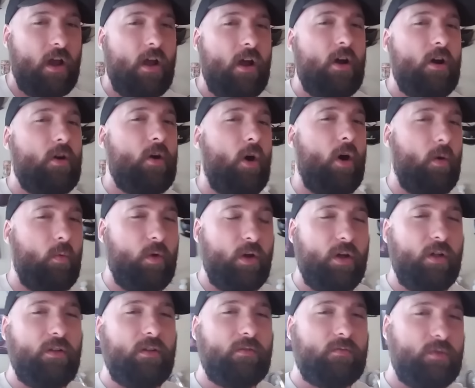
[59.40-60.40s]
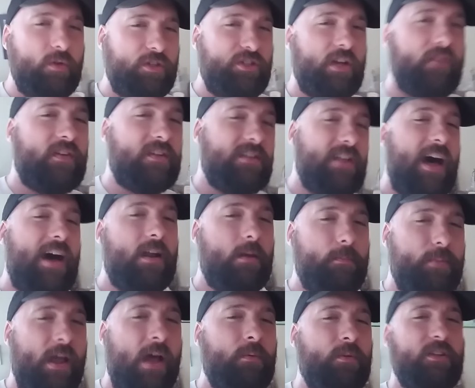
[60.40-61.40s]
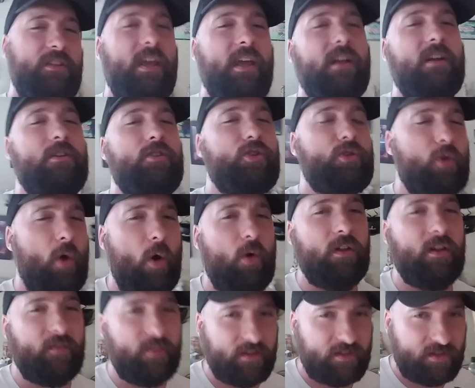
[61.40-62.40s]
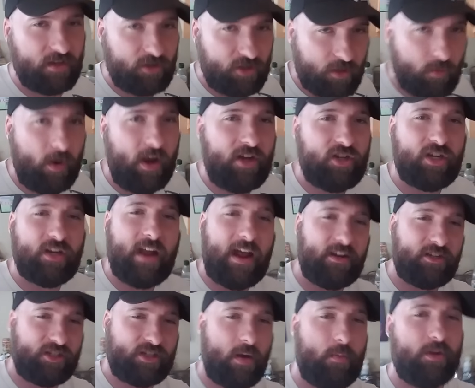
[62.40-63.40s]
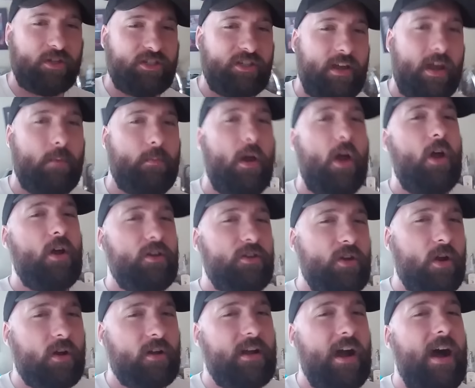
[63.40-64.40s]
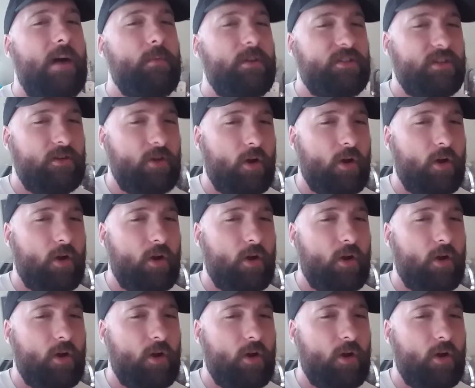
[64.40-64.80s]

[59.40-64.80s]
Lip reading: Or will Rusev and Lana be able to take control of the situation at SummerSlam? Your comments and your